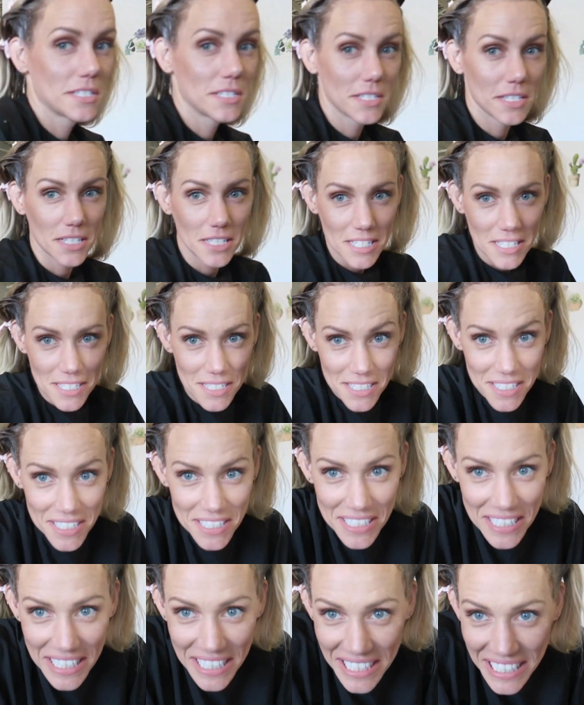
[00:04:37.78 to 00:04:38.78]

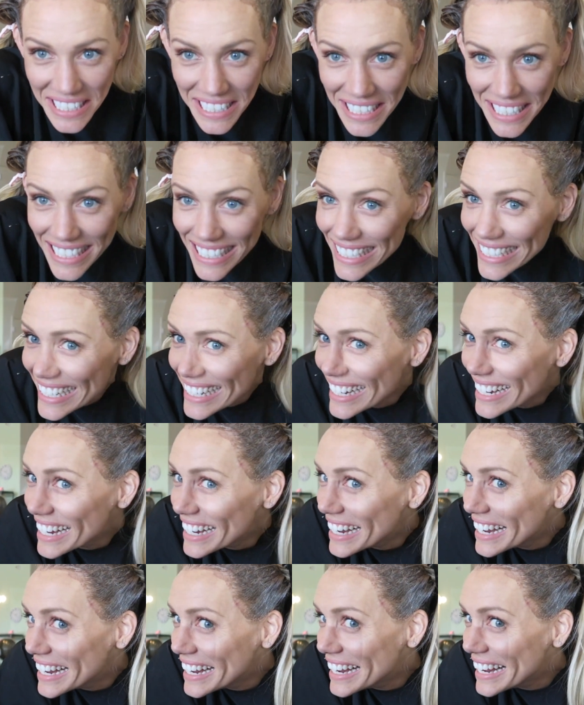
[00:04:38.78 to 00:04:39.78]

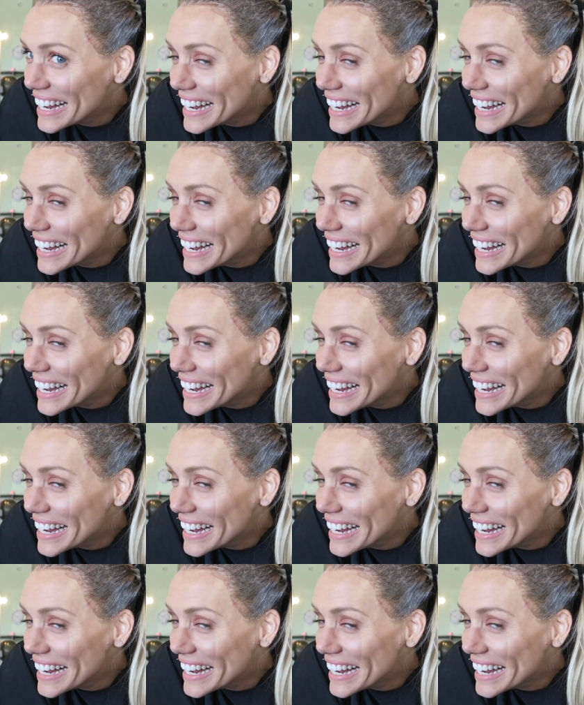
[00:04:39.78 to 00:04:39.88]
Nothing is said.